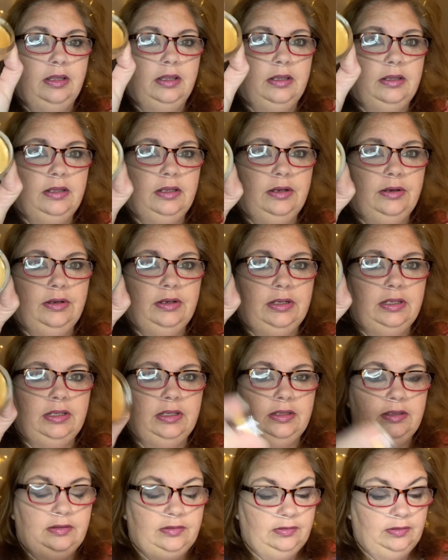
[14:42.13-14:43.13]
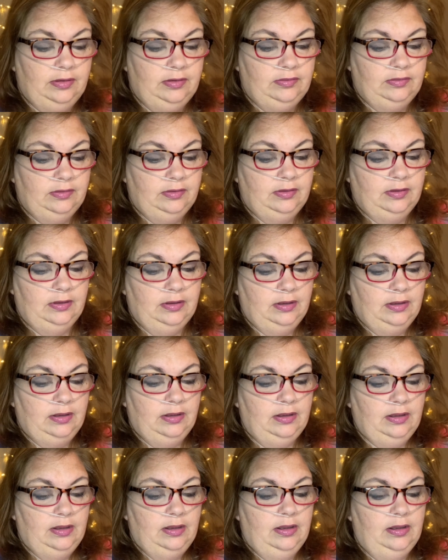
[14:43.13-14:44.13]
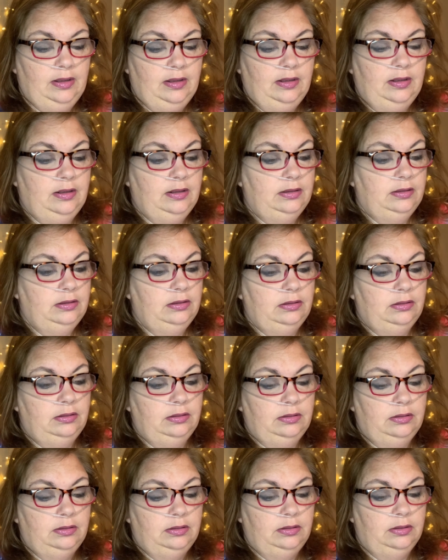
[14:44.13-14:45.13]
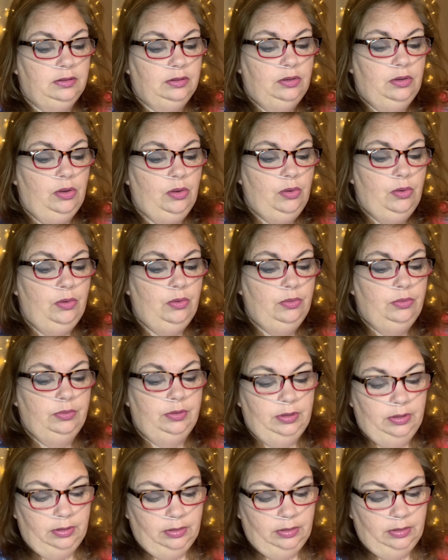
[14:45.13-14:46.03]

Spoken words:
There it is. It's a little gold.